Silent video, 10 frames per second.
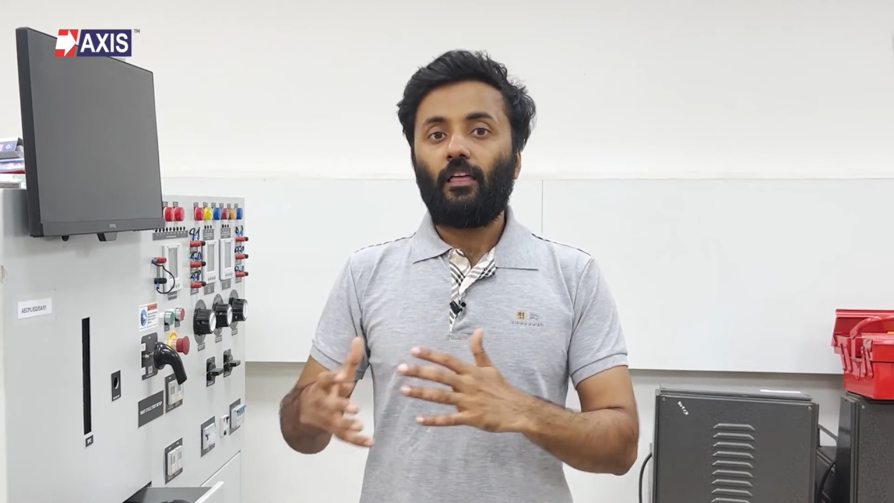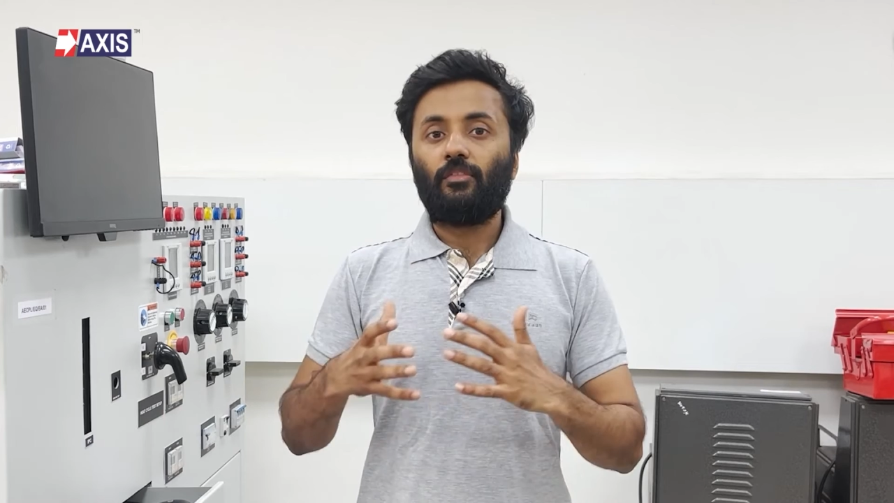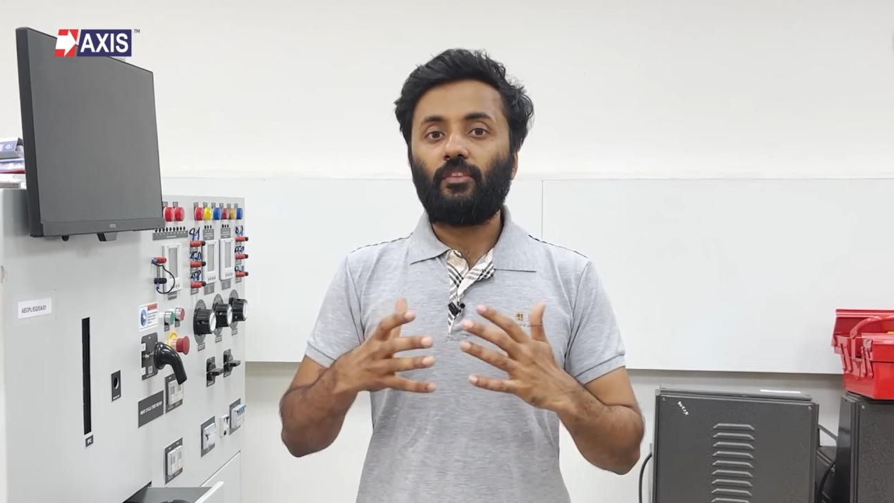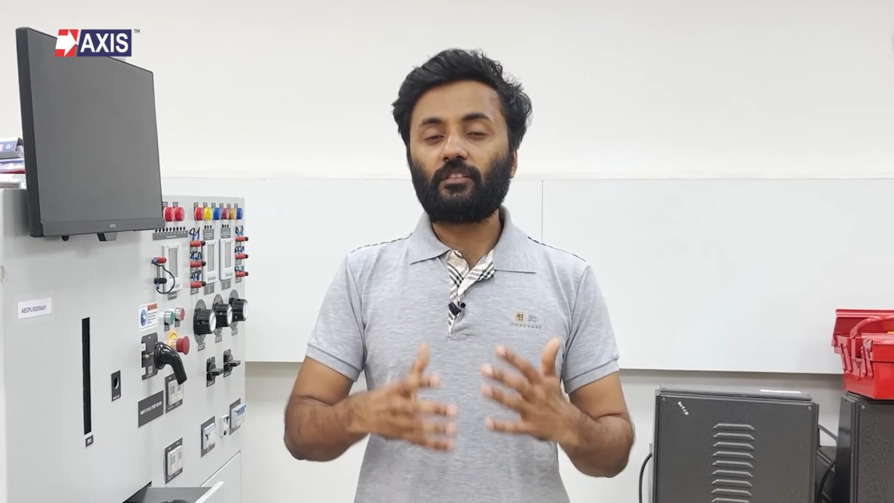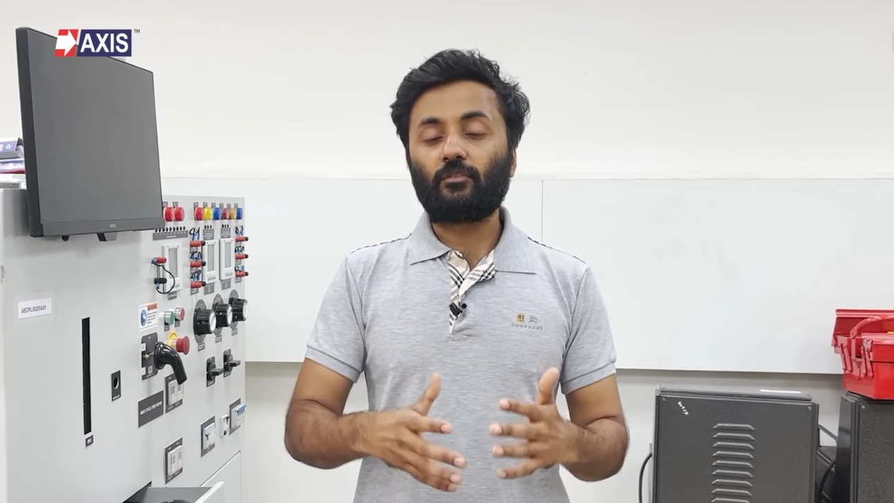
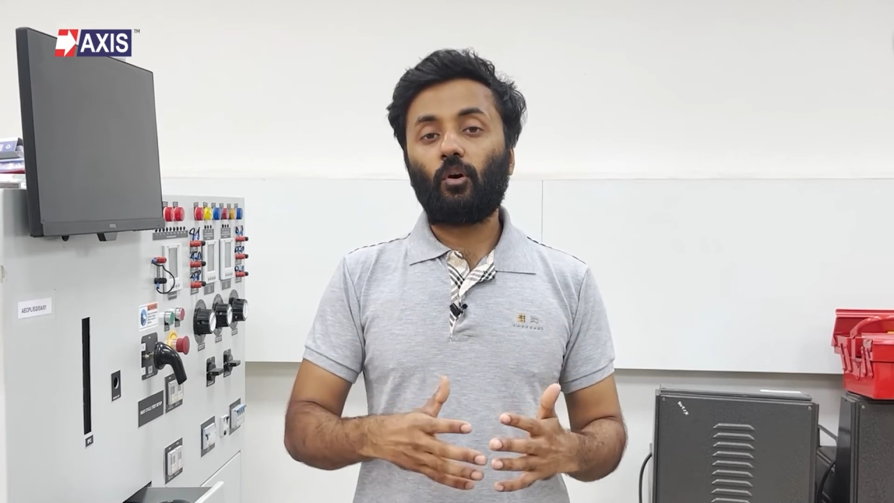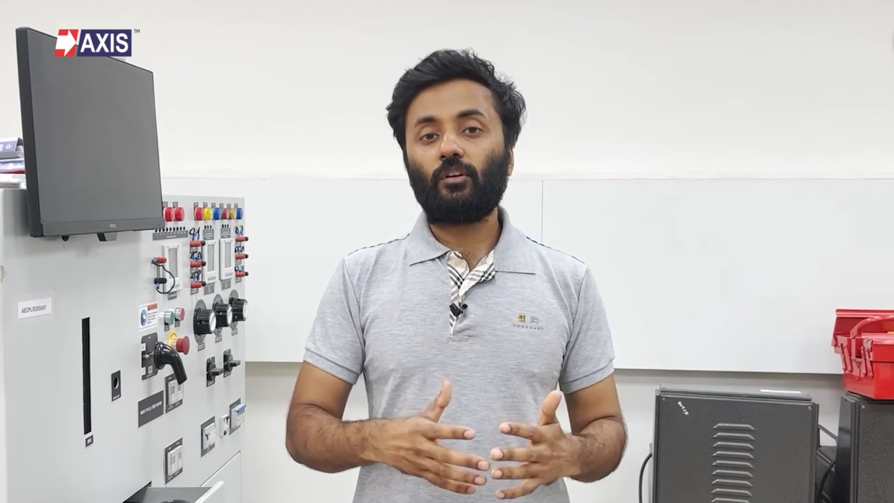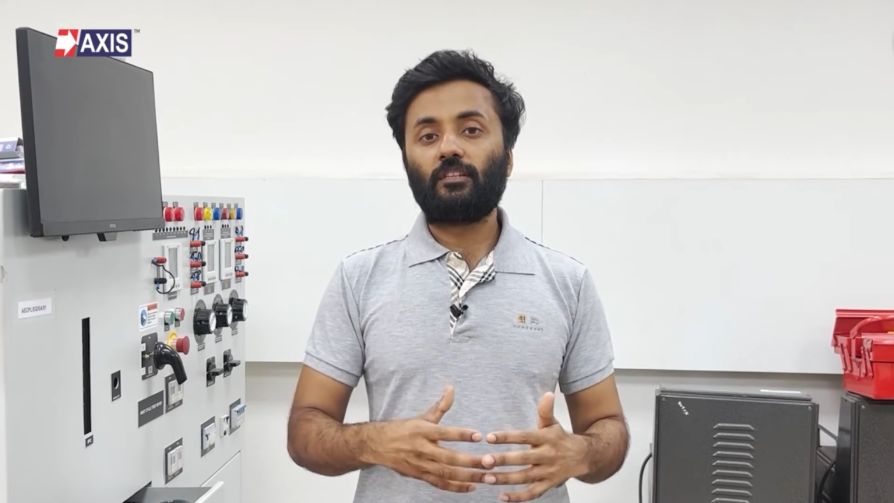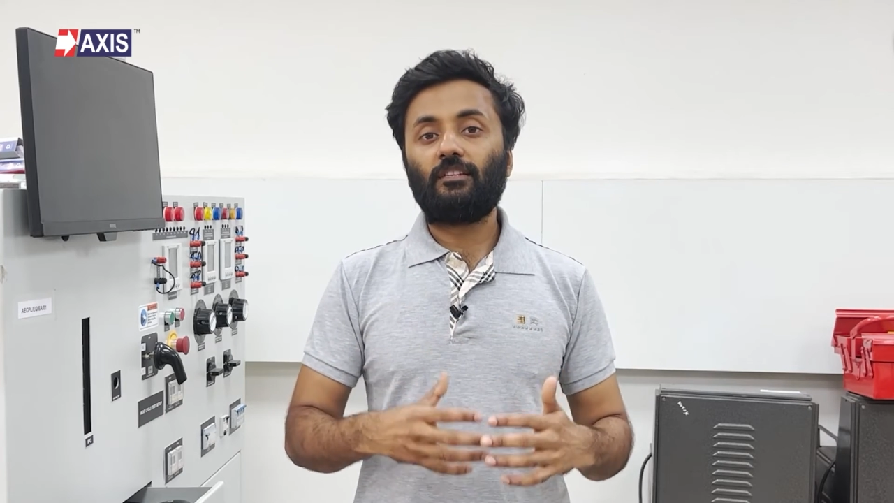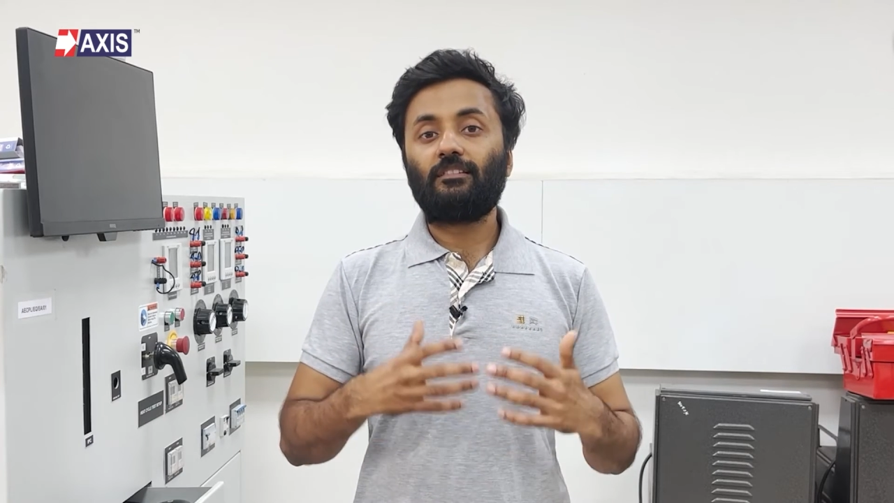this
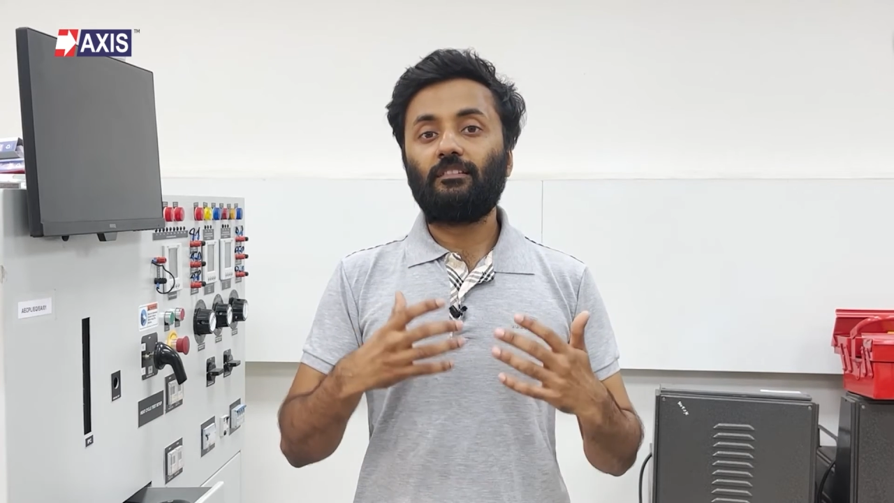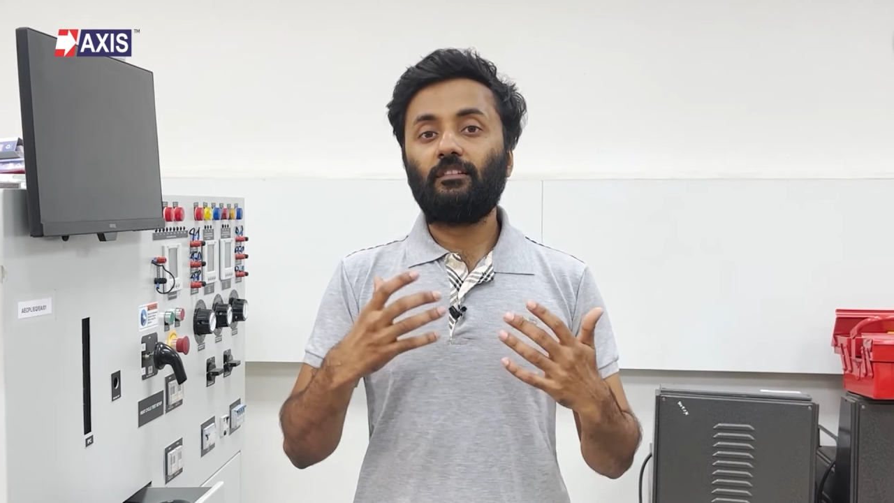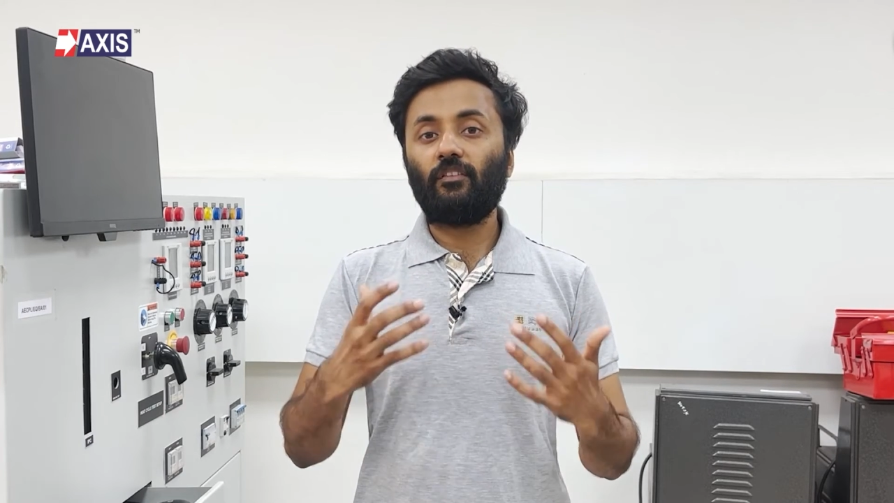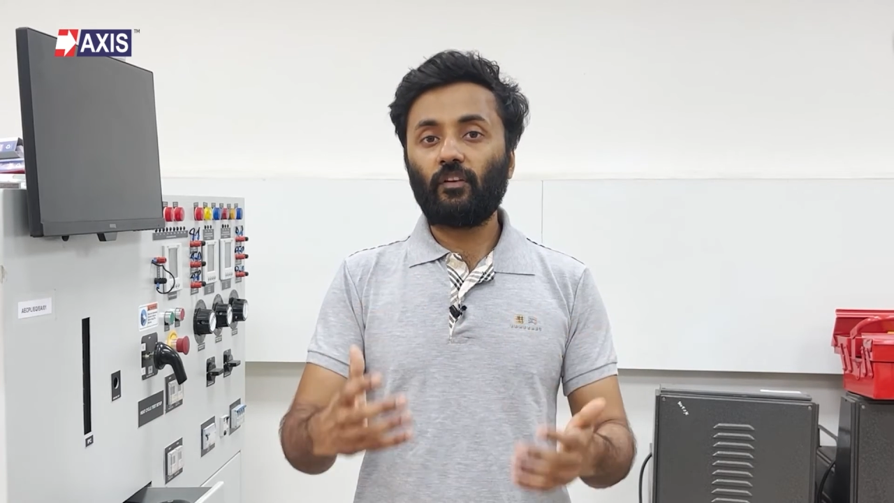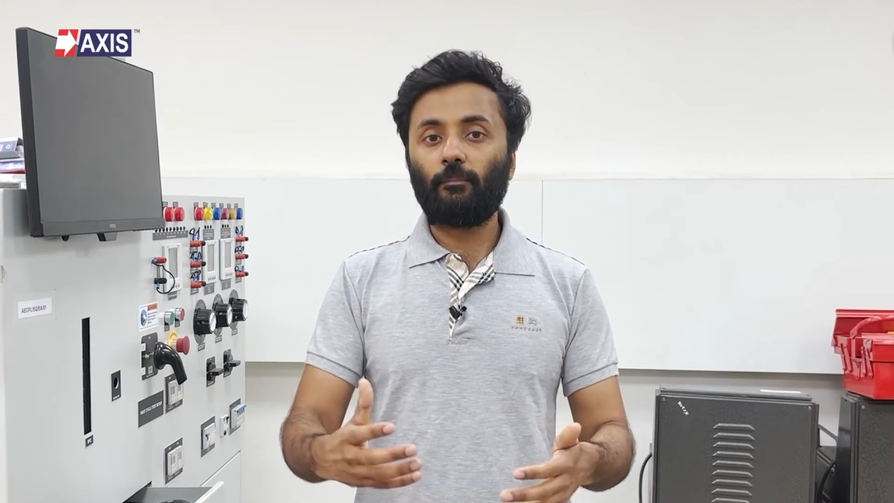causes different